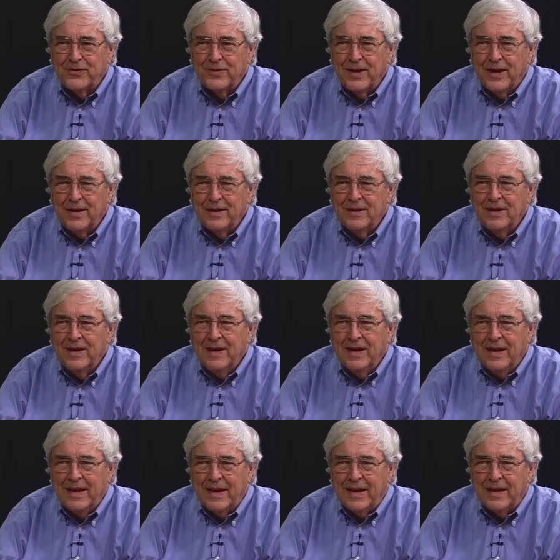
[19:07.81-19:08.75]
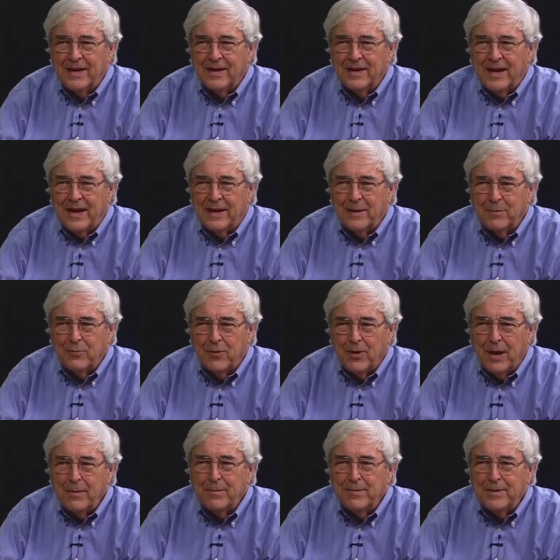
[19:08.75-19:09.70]
done, and it, and it
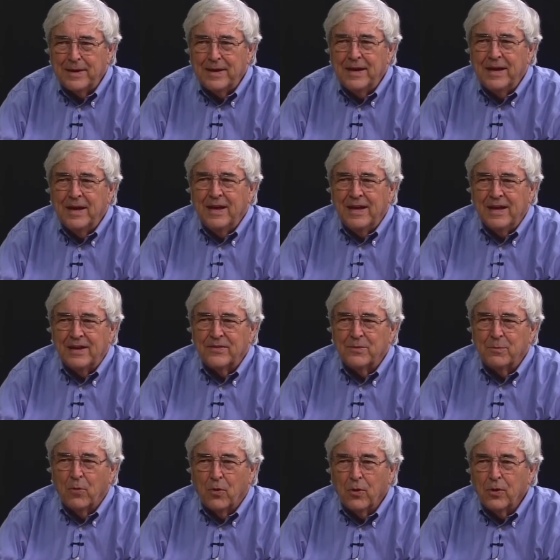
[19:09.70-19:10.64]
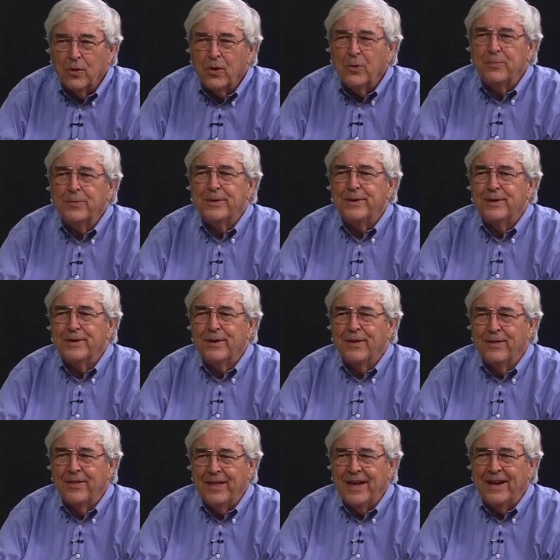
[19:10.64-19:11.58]
probably is more open
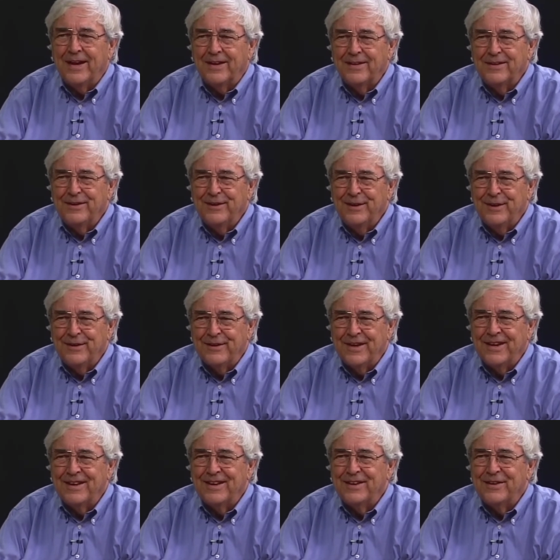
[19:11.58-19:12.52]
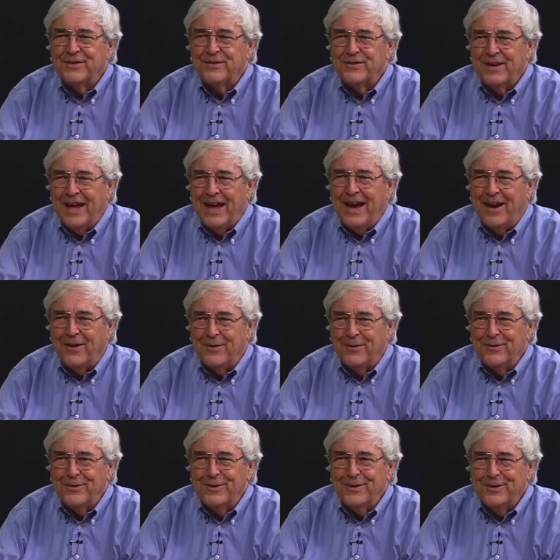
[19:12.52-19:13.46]
then than it is
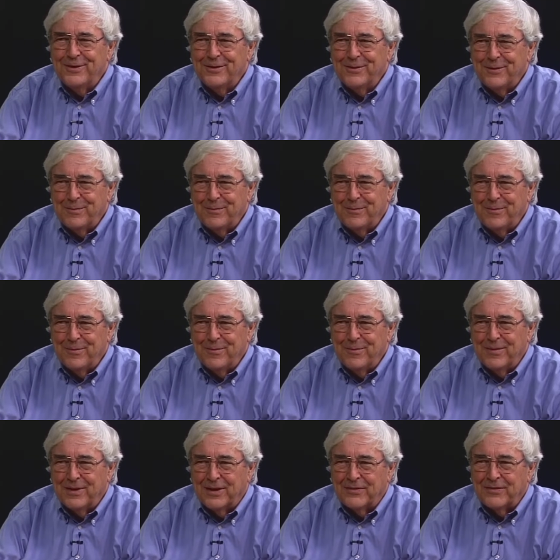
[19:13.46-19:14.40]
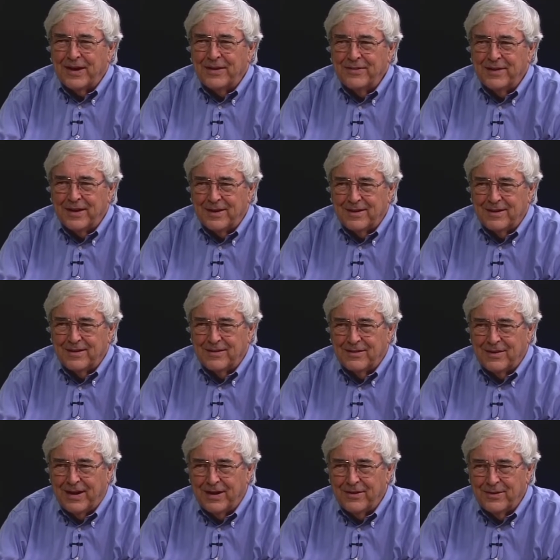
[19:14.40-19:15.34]
now, because I think a
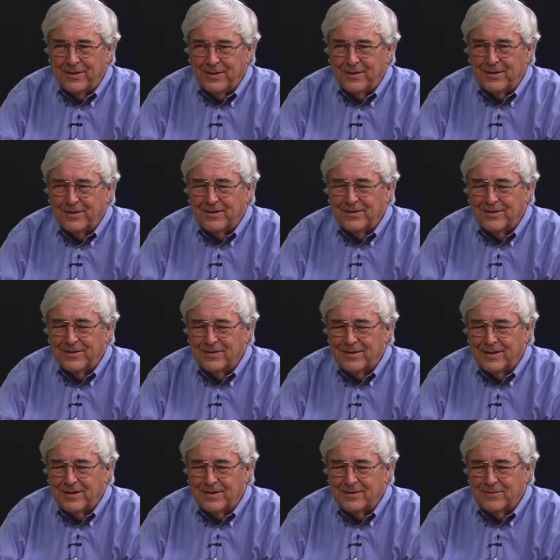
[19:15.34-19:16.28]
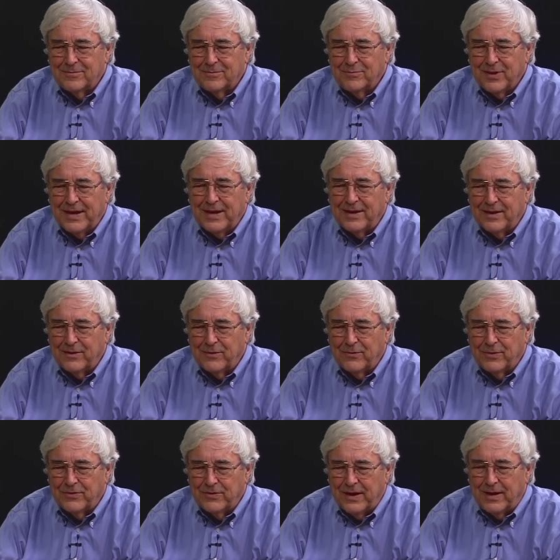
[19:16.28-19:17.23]
lot of the the planning
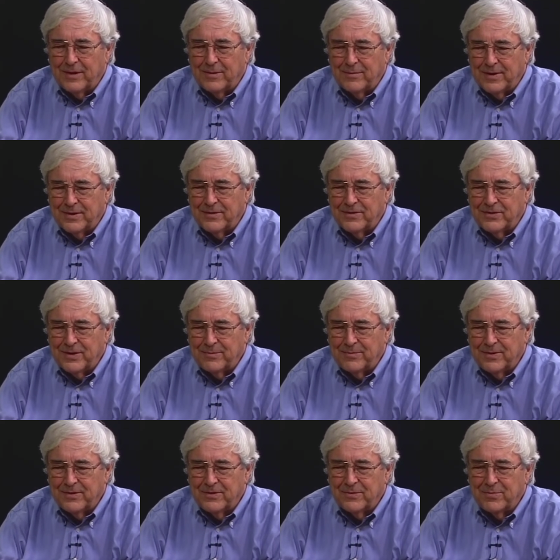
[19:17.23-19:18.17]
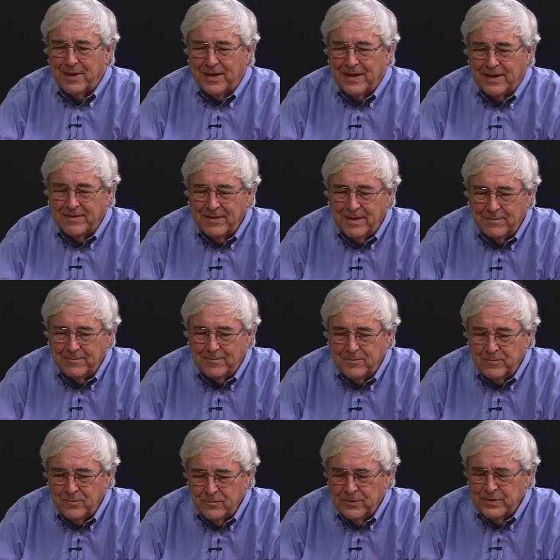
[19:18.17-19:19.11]
was Ellen Biddle Shipman's plan,
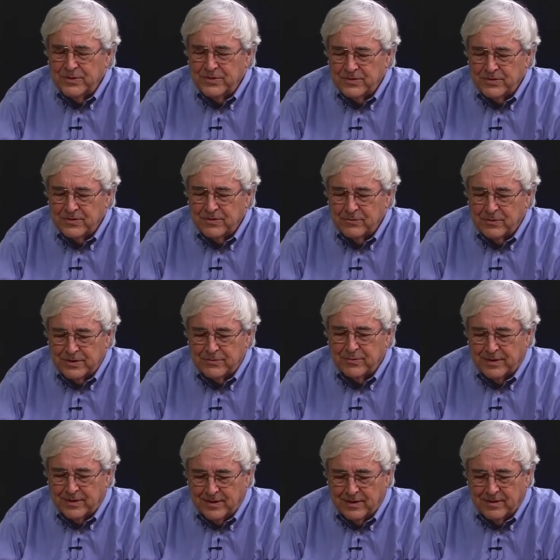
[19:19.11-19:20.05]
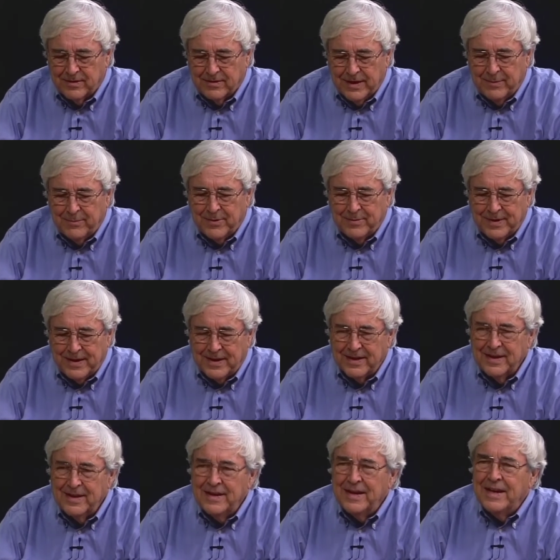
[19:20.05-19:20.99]
which is which what they're
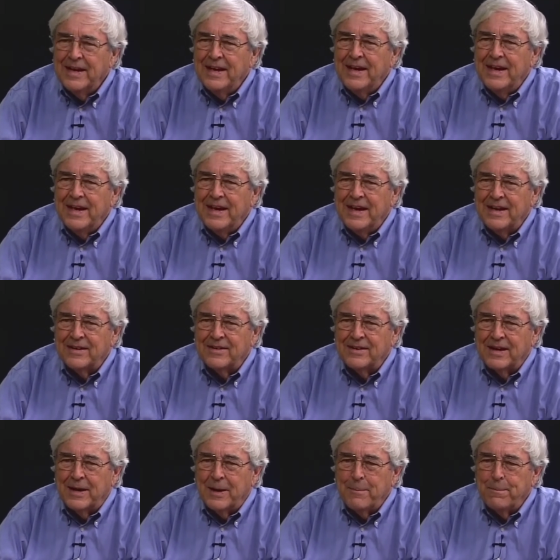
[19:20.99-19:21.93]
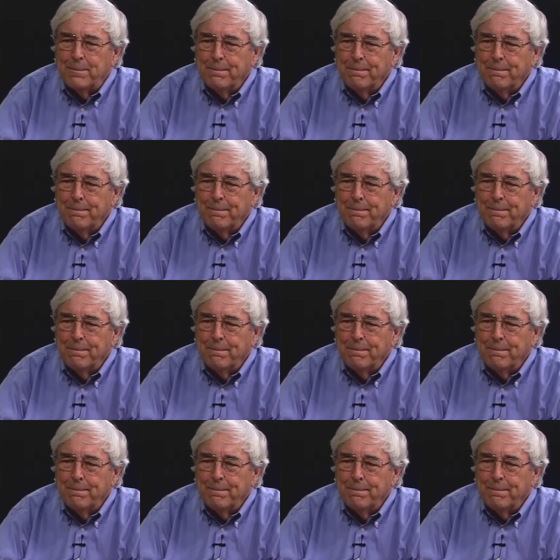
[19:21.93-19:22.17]
implementing, and um,